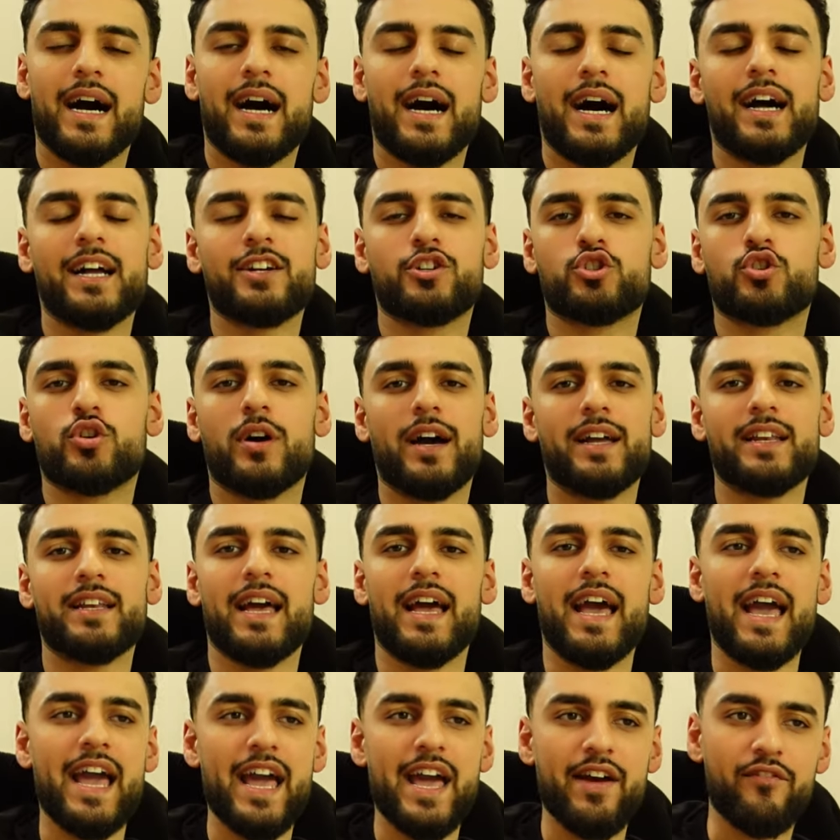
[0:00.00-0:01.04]
I
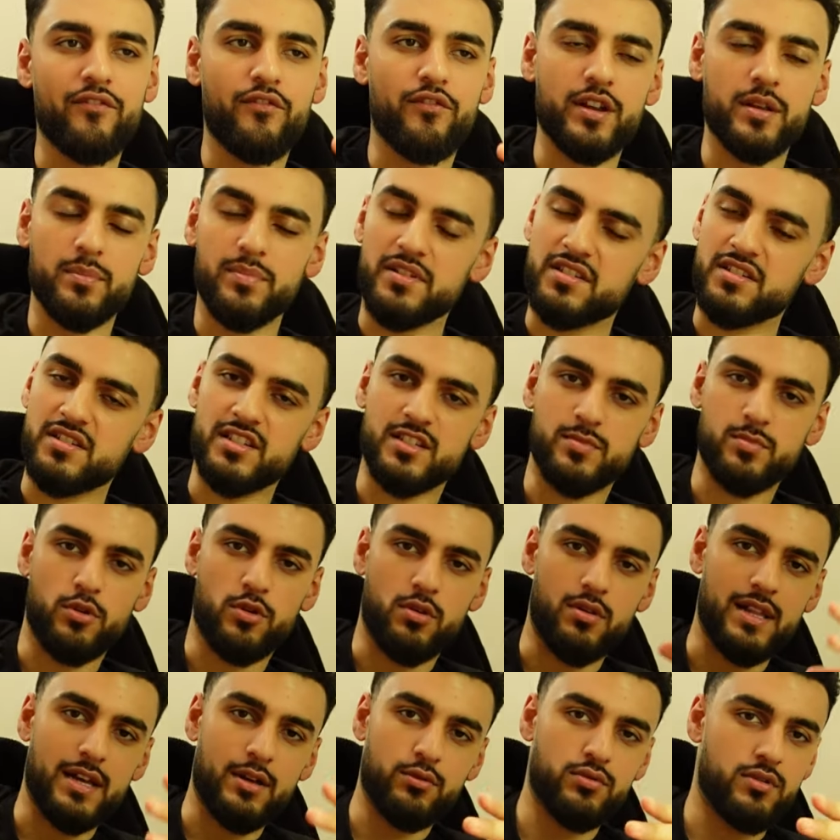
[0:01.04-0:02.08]
tried every business
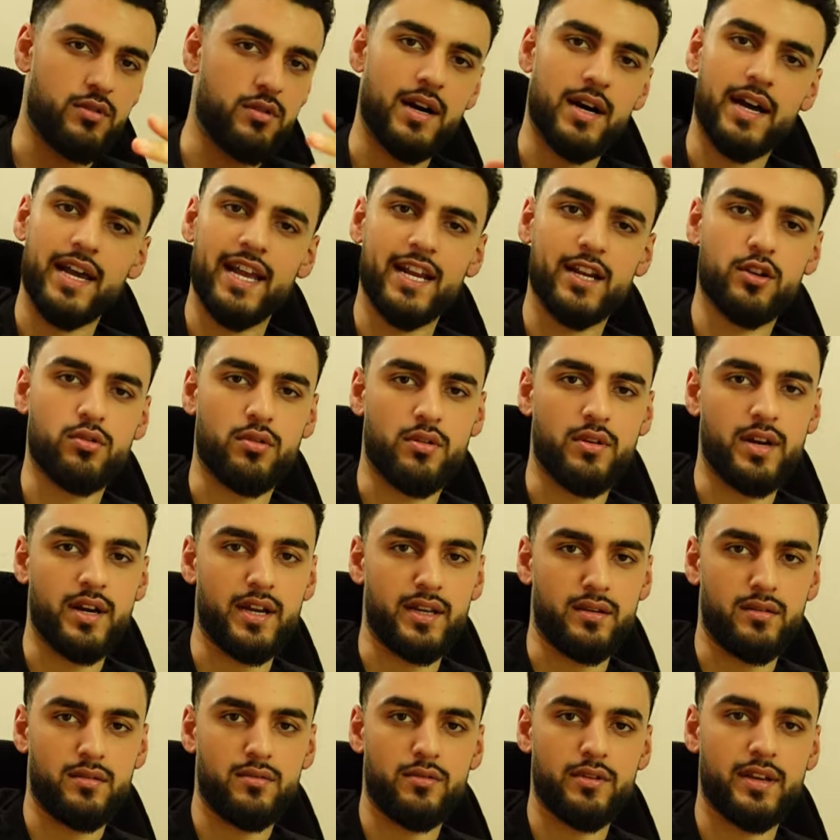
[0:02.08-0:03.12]
model out there, 8 or
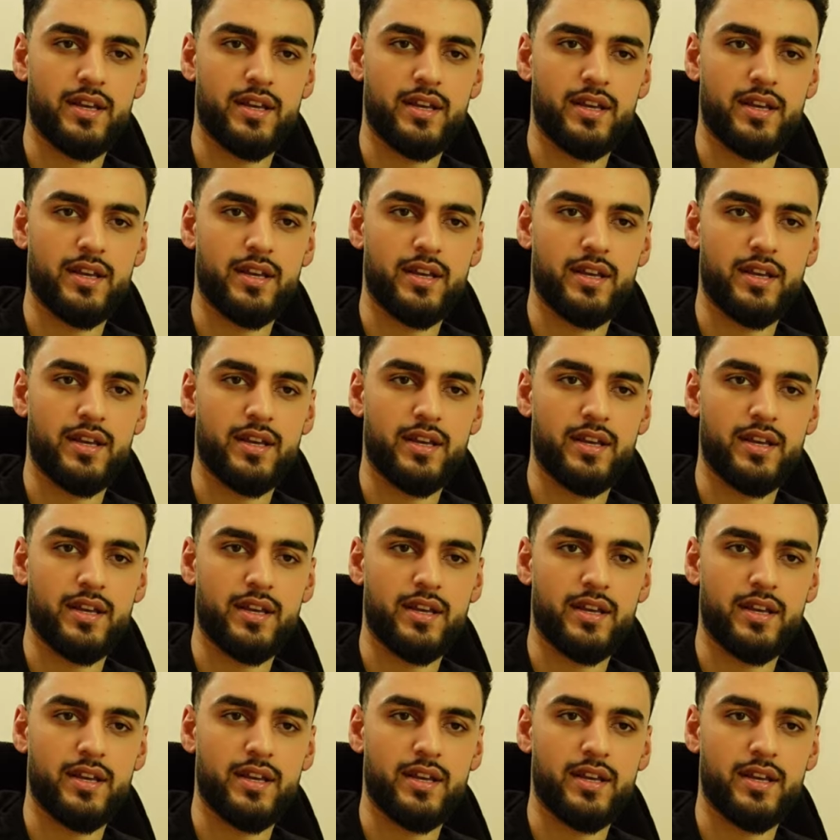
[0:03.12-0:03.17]
9,